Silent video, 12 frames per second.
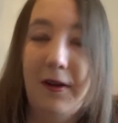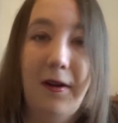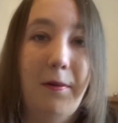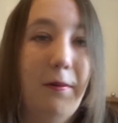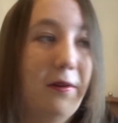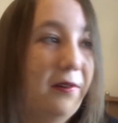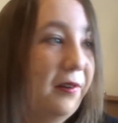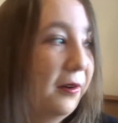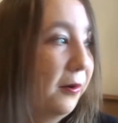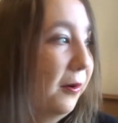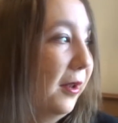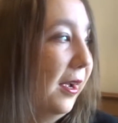what you
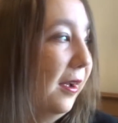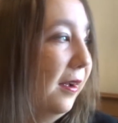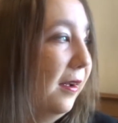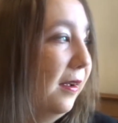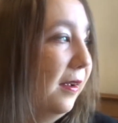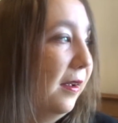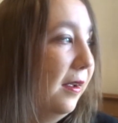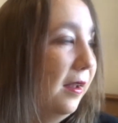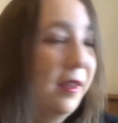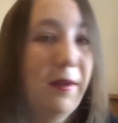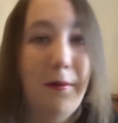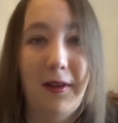call it,
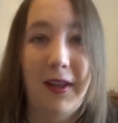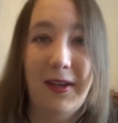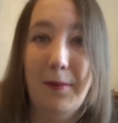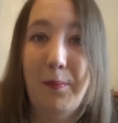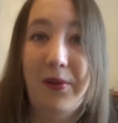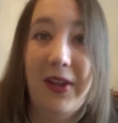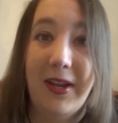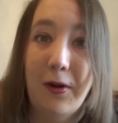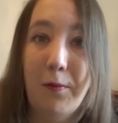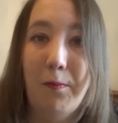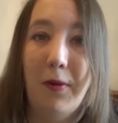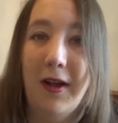the like play
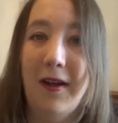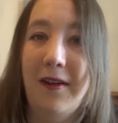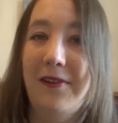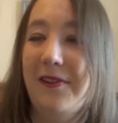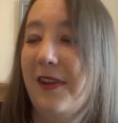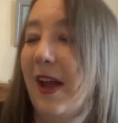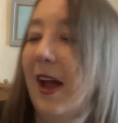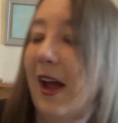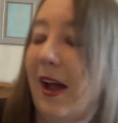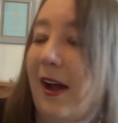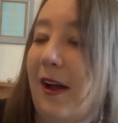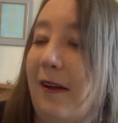on words.
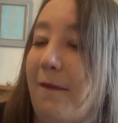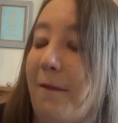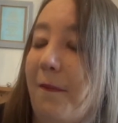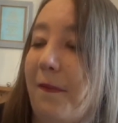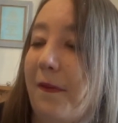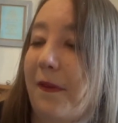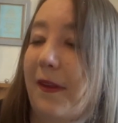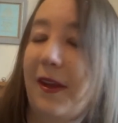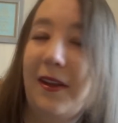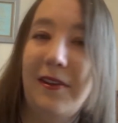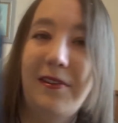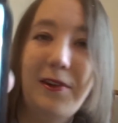
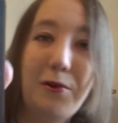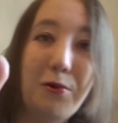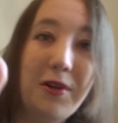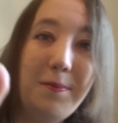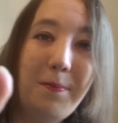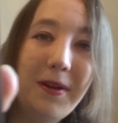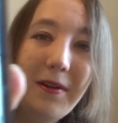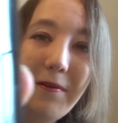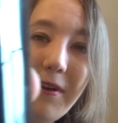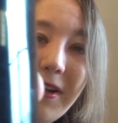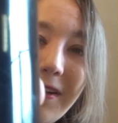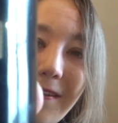It's Creep It
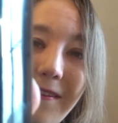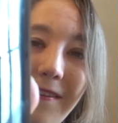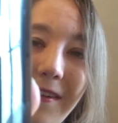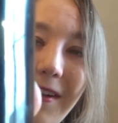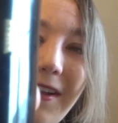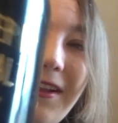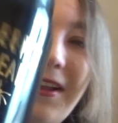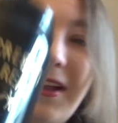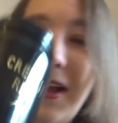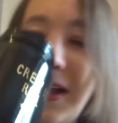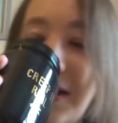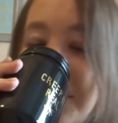Real,
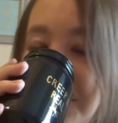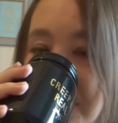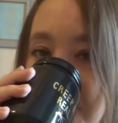and